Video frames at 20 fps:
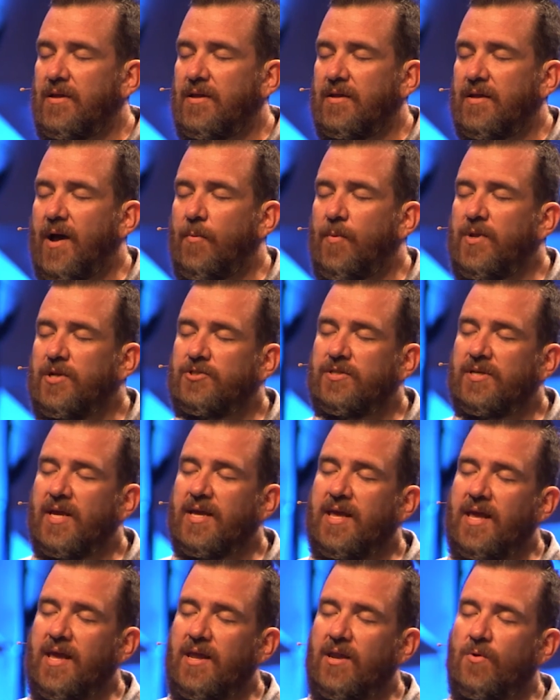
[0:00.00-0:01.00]
God,
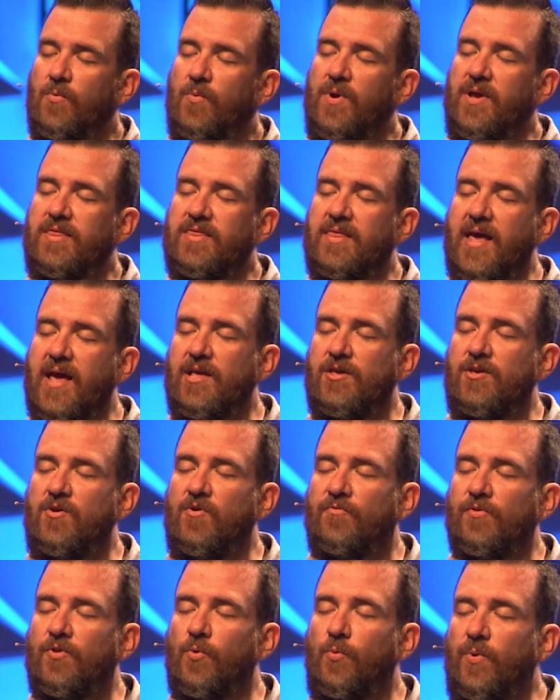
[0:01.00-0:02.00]
we thank you
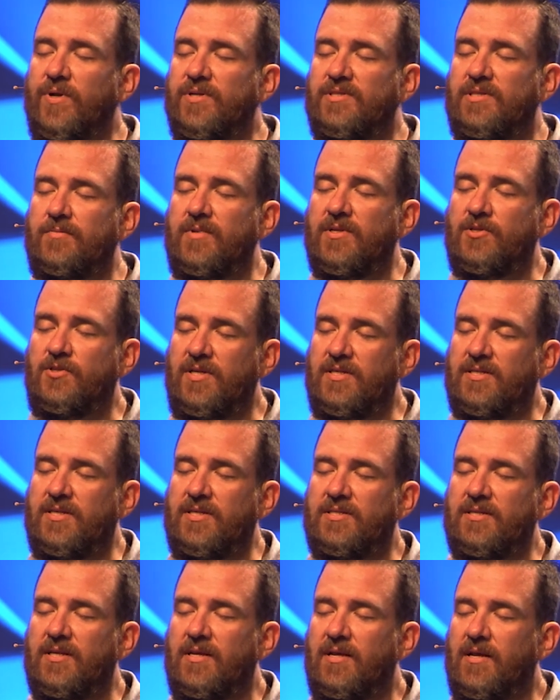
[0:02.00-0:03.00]
for the wisdom that
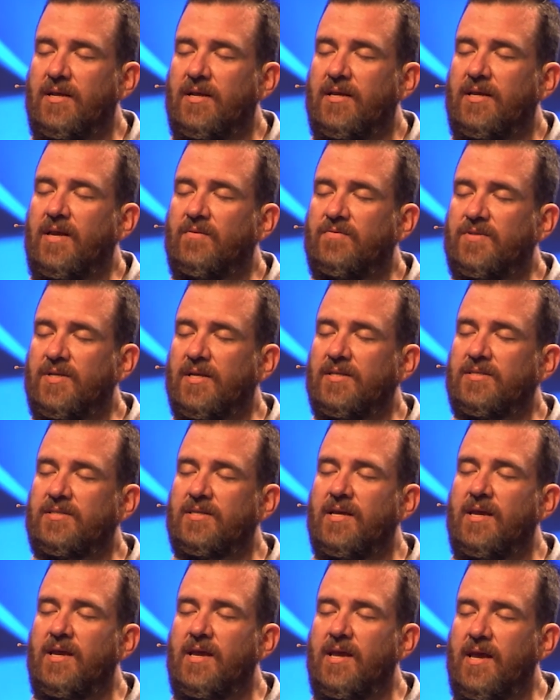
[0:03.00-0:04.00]
Jesus gives us
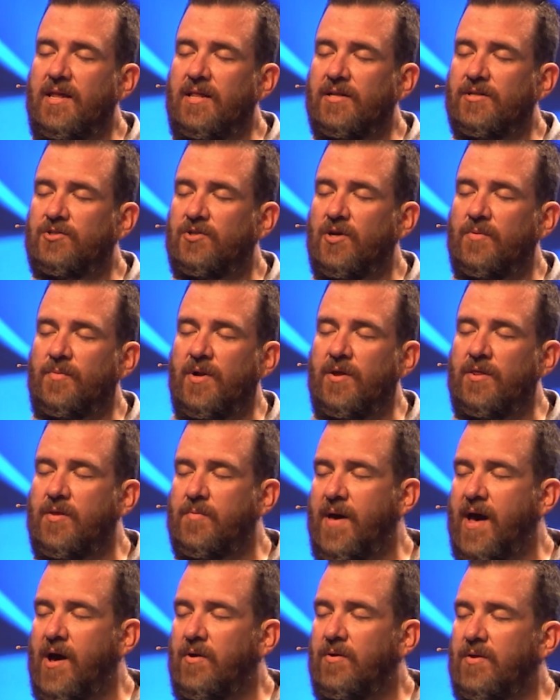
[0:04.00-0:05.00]
in this Sermon on the
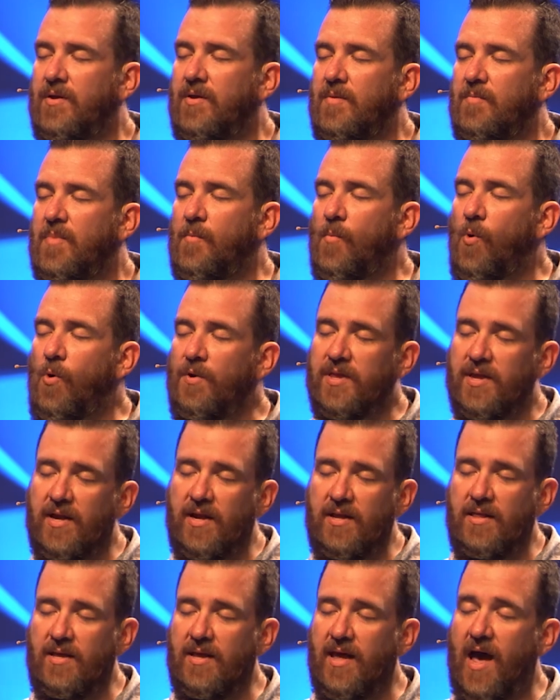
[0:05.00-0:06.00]
Mount. But more than
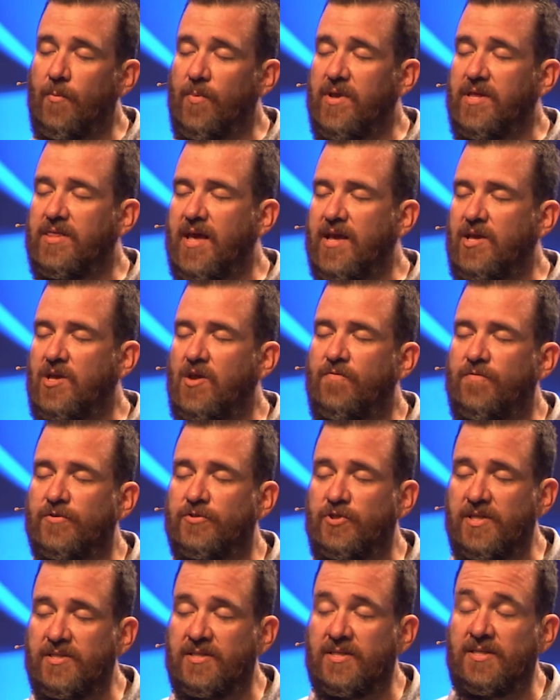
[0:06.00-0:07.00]
anything, God, we thank you for
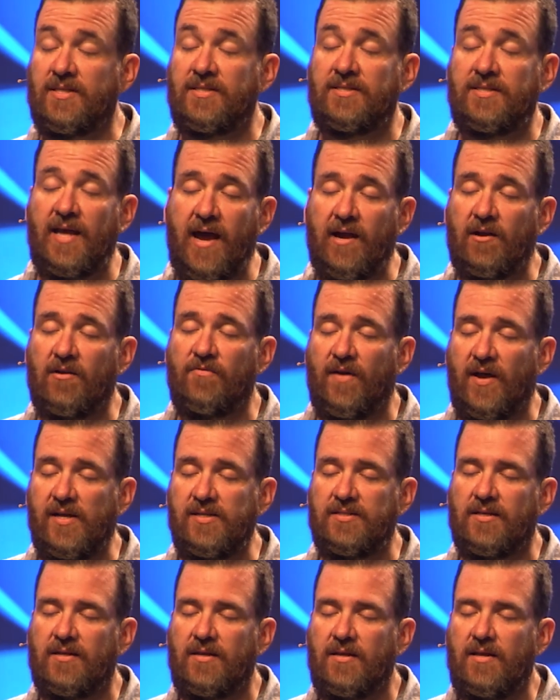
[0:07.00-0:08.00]
Jesus'
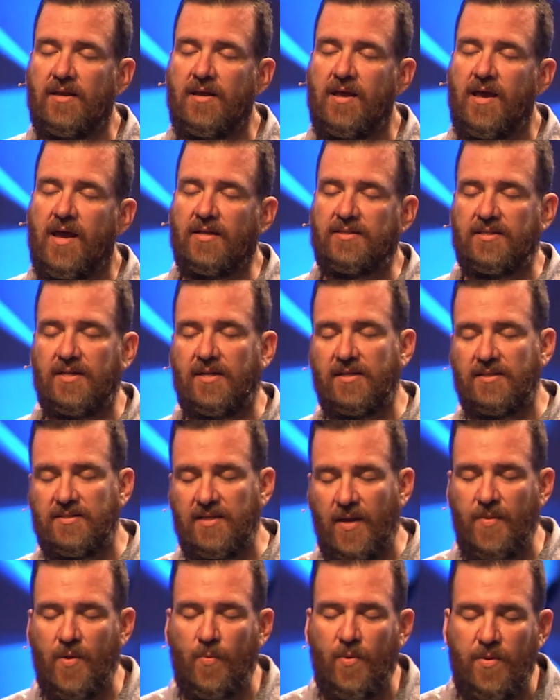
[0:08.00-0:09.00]
sacrifice. And it's in his
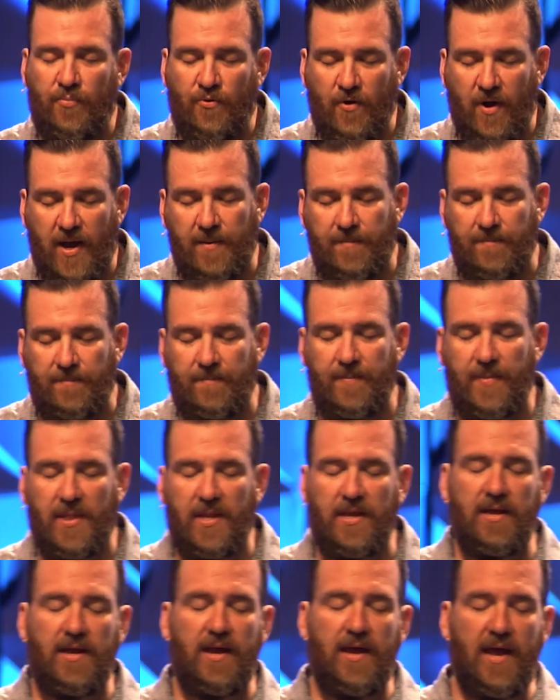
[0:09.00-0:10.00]
name that we pray.
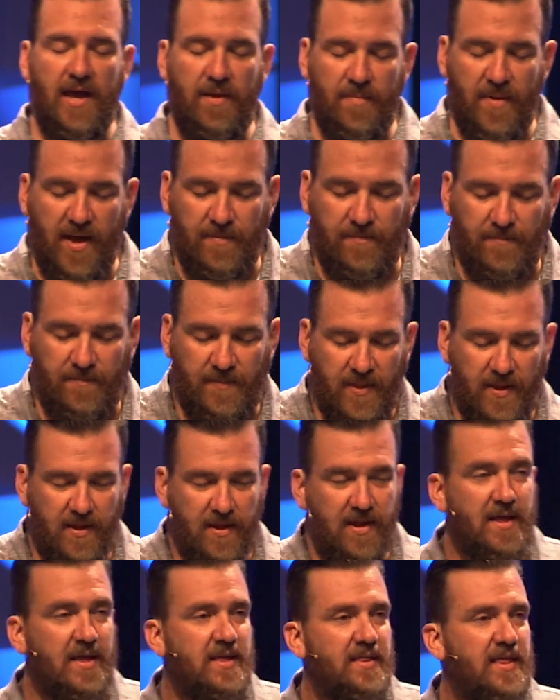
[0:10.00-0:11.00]
Amen.
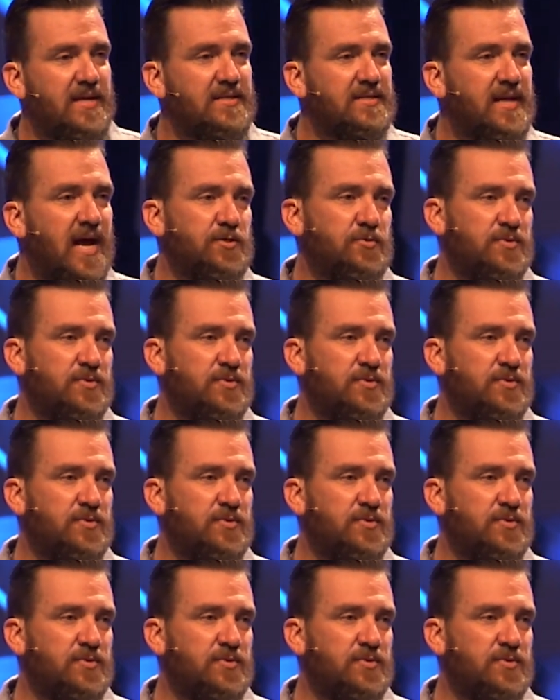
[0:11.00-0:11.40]
Thanks, guys.